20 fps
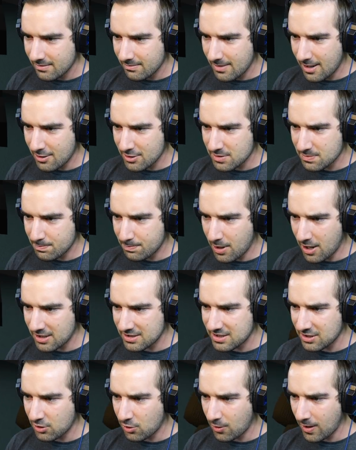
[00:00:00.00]
Mouse,
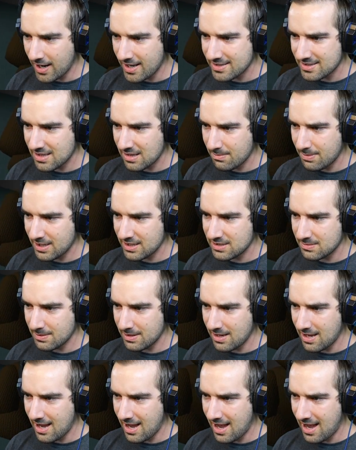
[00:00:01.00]
box of crayons in the
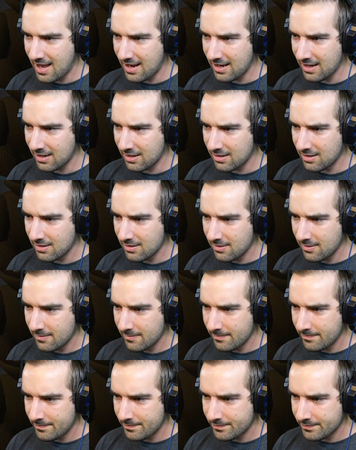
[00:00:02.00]
basement, attic,
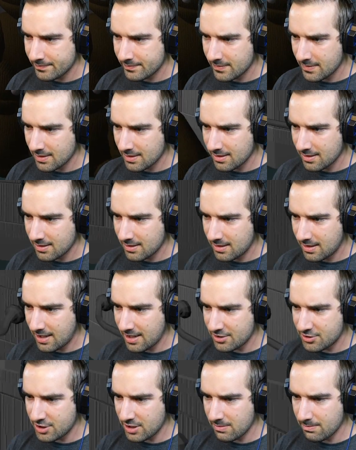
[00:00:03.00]

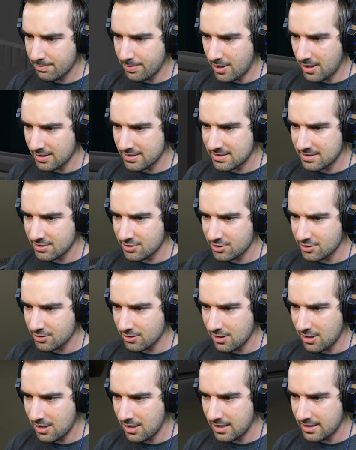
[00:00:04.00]
kitchen, box of
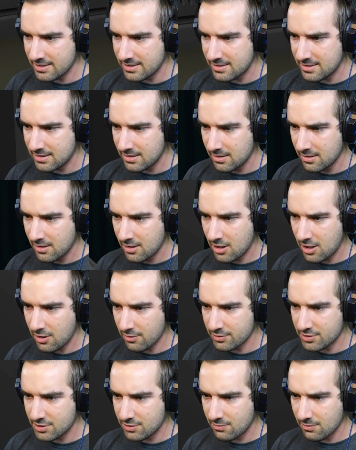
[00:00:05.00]
straws.
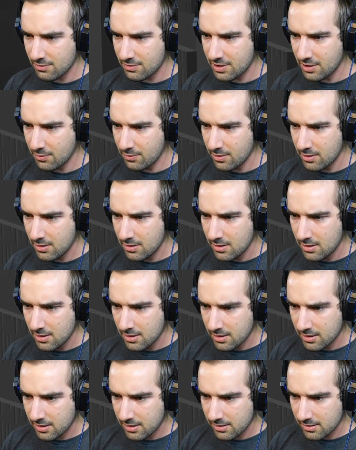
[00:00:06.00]
Oh, screw you.
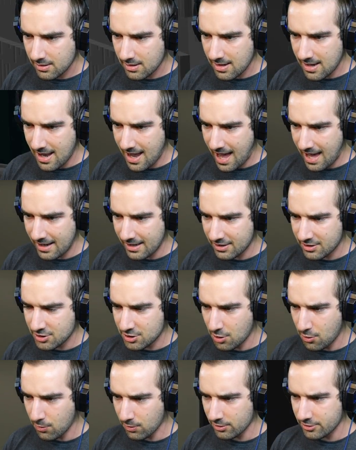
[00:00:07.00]
Attic
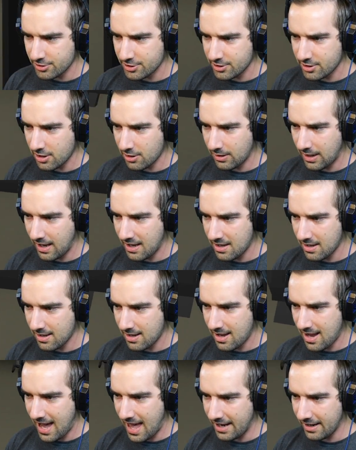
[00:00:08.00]
torch. Okay,
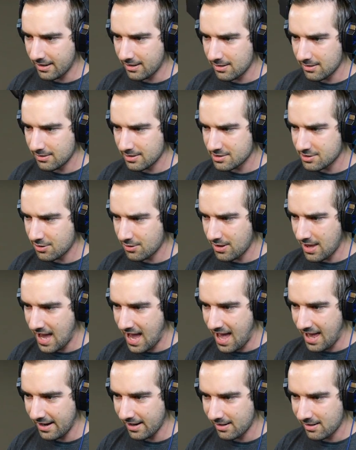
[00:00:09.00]
attic. Let's go to the
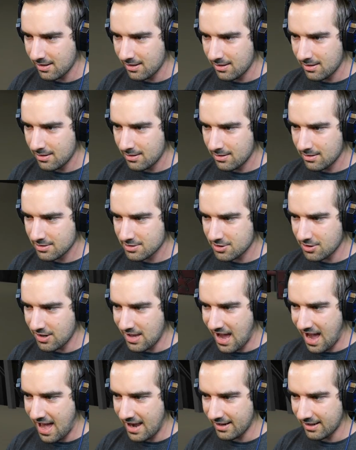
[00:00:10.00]
attic. Let's go to
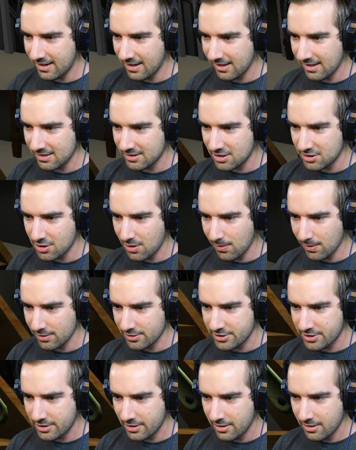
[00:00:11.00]
the attic and get the
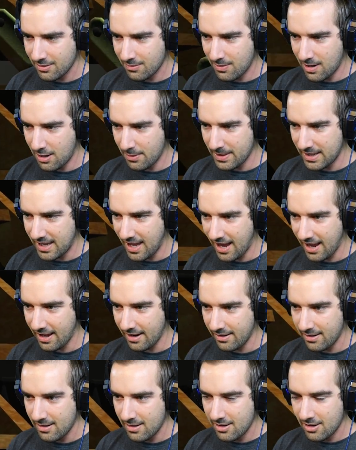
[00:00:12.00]
torch while we
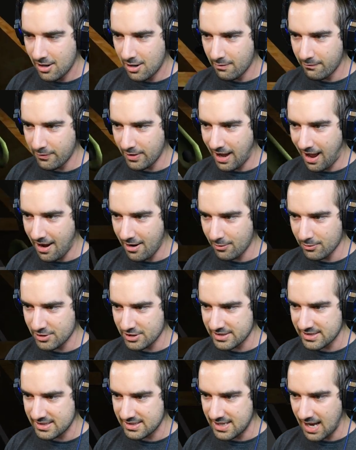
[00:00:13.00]
can. Hopefully I don't
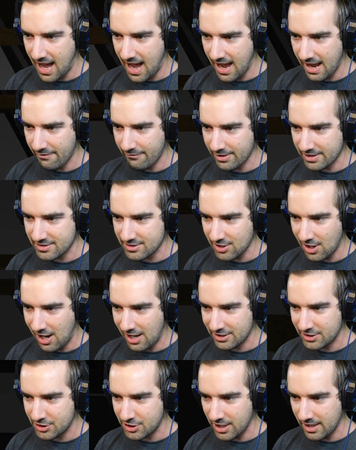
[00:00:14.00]
just die of
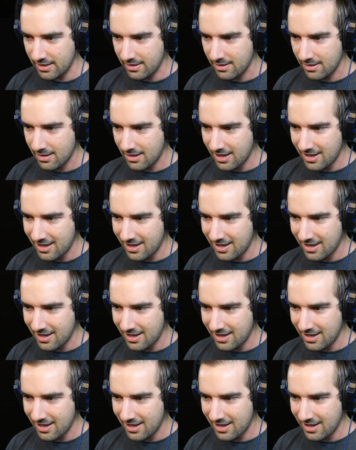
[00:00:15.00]
exhaustion.